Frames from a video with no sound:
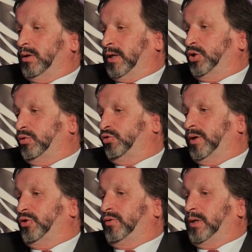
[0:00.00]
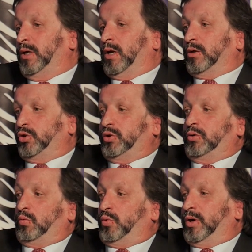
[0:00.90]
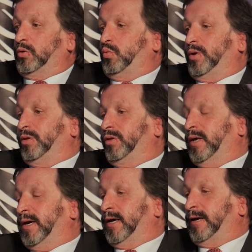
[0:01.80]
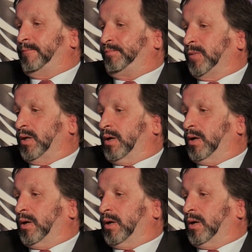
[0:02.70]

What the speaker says: National Treasury to work with the